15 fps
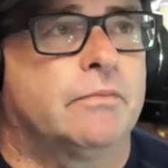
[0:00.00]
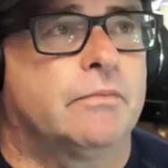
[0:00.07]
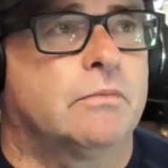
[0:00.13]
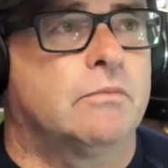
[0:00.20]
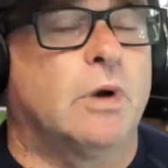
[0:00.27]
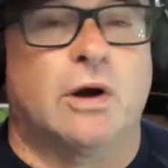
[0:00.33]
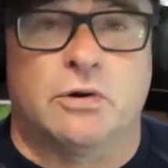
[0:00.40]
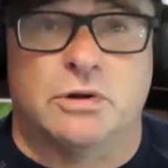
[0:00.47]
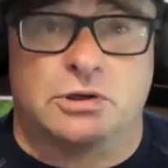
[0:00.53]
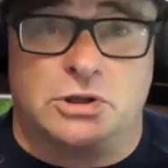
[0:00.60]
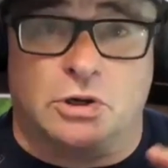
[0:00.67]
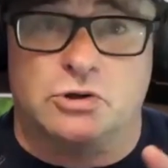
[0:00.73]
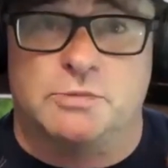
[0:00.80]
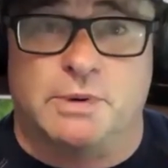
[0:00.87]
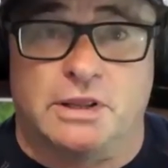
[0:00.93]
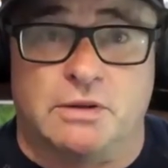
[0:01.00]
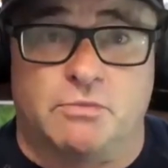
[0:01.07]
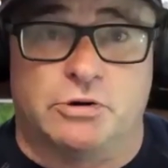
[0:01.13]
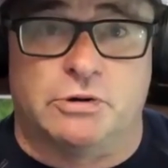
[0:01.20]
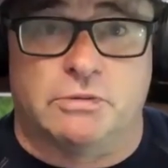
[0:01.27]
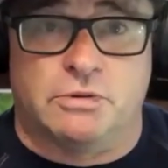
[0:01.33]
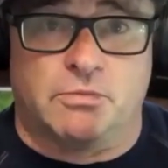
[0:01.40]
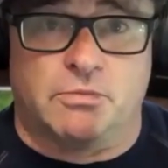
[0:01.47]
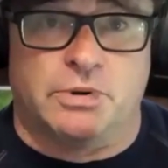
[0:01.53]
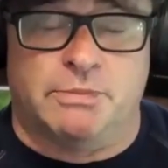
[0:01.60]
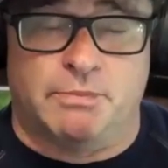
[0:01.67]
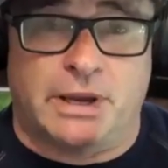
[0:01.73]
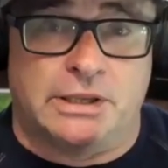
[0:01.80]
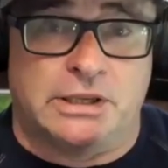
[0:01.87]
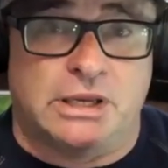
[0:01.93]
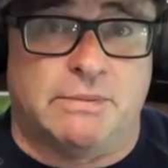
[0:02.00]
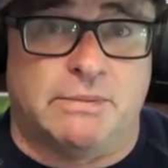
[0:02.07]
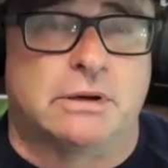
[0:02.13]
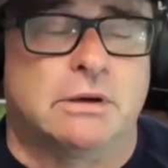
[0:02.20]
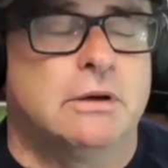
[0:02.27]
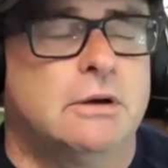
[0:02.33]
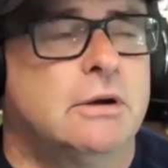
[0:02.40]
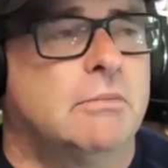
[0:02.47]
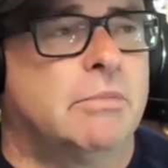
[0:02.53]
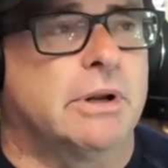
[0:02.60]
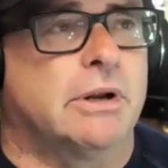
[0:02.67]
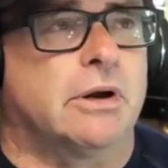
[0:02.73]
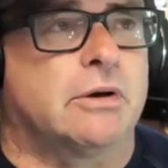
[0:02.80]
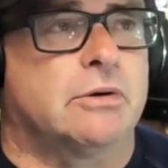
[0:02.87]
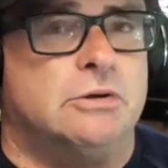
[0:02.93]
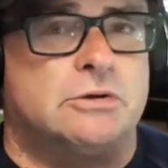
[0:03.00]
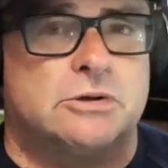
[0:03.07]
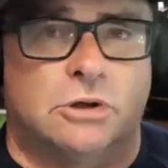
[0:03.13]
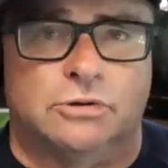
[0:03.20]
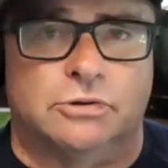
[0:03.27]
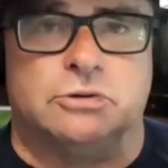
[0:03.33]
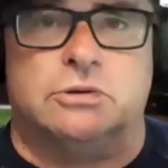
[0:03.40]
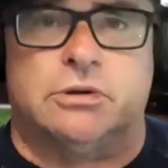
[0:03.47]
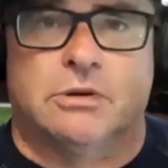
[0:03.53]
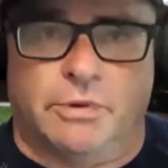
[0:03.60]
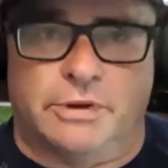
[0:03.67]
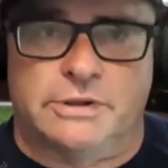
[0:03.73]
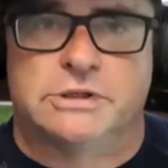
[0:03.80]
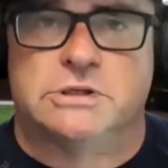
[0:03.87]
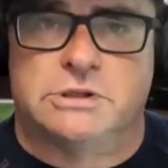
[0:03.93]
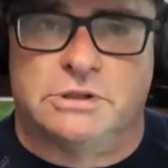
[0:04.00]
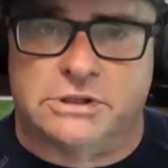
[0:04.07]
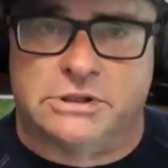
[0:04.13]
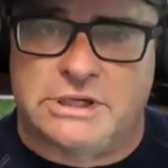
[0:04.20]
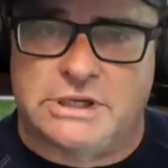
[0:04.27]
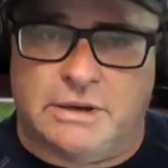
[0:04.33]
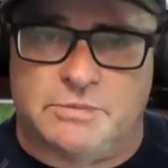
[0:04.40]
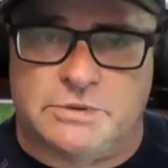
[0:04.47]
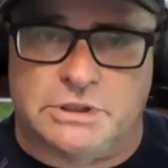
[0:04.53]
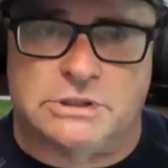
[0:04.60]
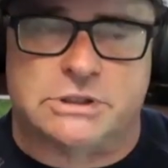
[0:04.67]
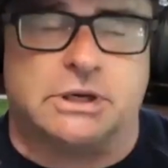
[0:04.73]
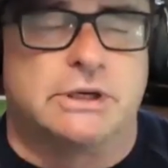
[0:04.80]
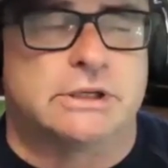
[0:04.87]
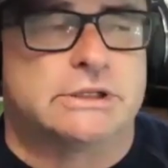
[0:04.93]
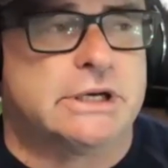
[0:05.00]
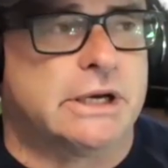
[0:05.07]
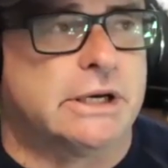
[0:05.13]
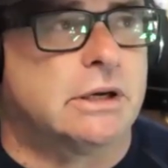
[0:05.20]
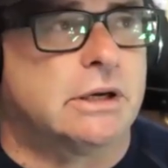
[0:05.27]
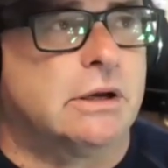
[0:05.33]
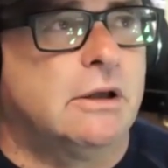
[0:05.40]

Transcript: Well, I couldn't have told you about the pandemic, but I could have told you this is the steps it's going to take.